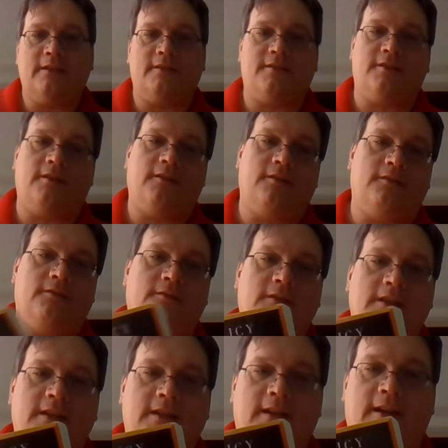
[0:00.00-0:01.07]

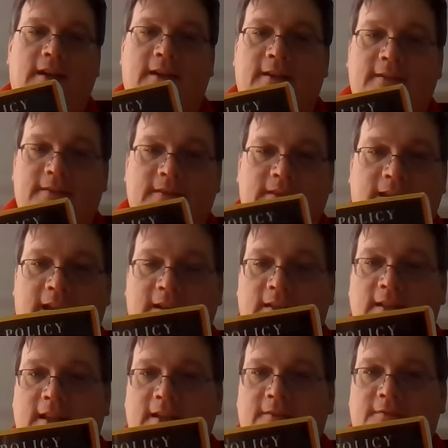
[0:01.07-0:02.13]
so not
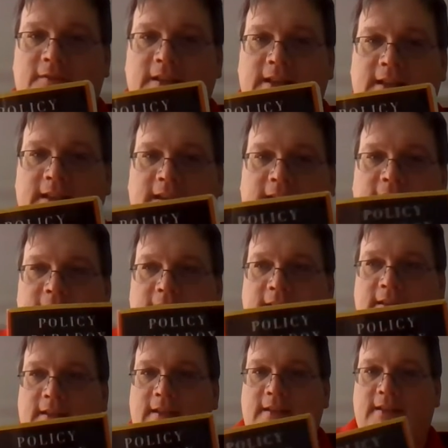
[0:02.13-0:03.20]
a lot of reading,
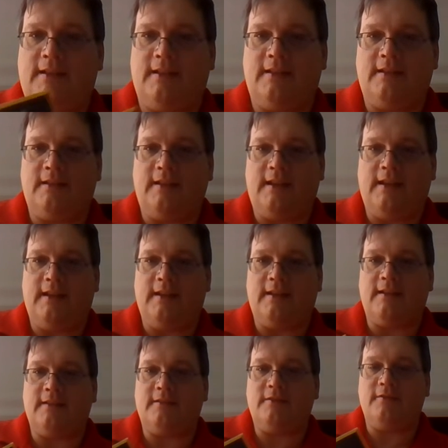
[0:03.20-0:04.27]
and then
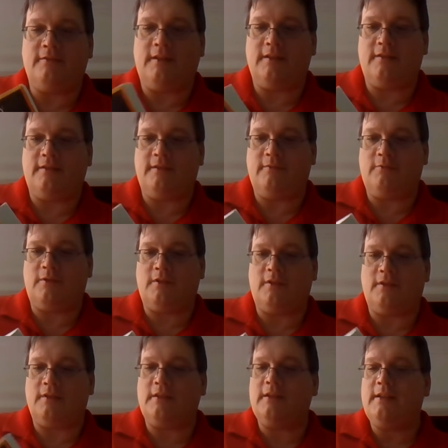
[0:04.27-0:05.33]
a
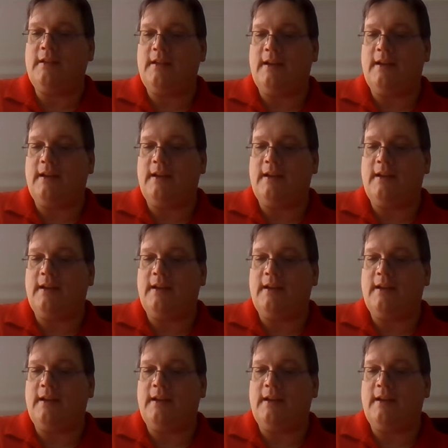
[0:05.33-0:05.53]
200-word